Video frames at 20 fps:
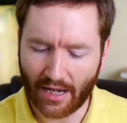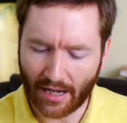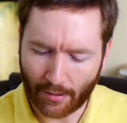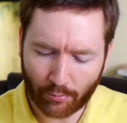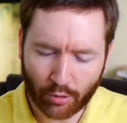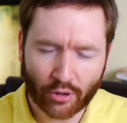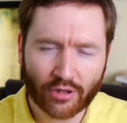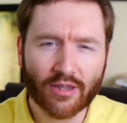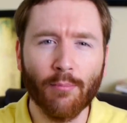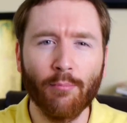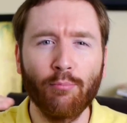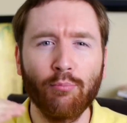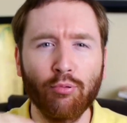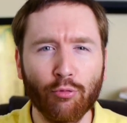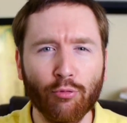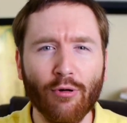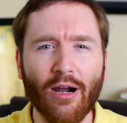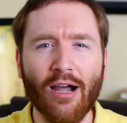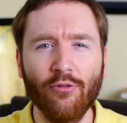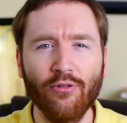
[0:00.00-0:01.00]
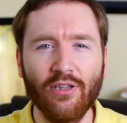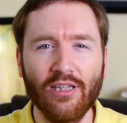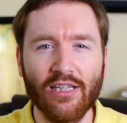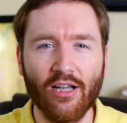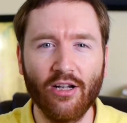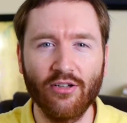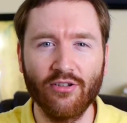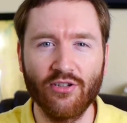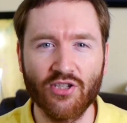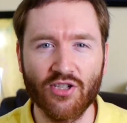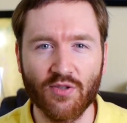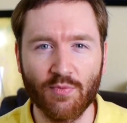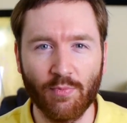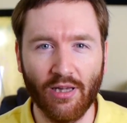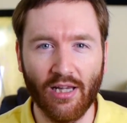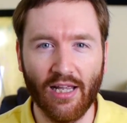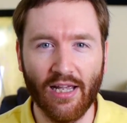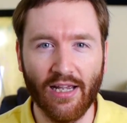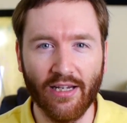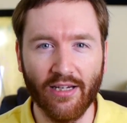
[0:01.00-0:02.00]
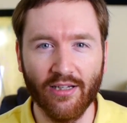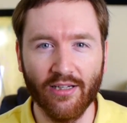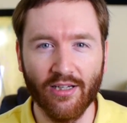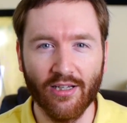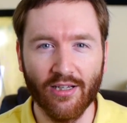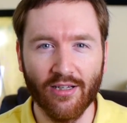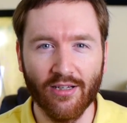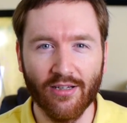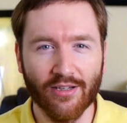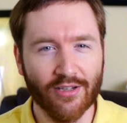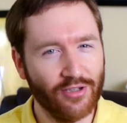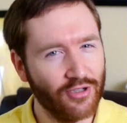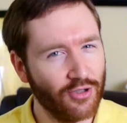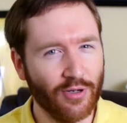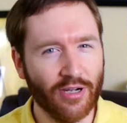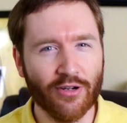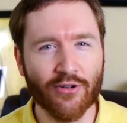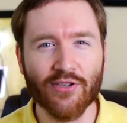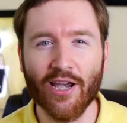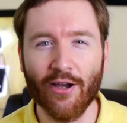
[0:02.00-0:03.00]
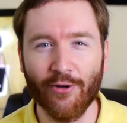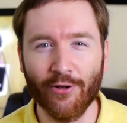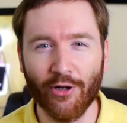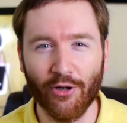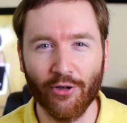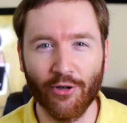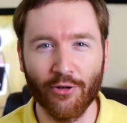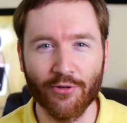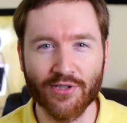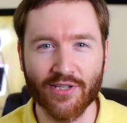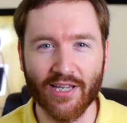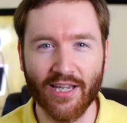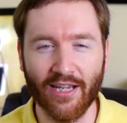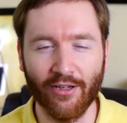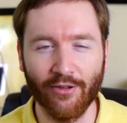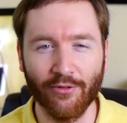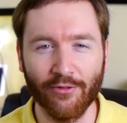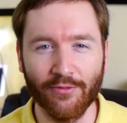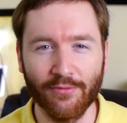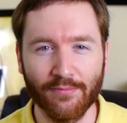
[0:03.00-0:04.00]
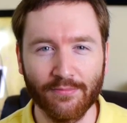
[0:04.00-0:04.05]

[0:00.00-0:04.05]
and put them proudly on display. So here's how it all goes down.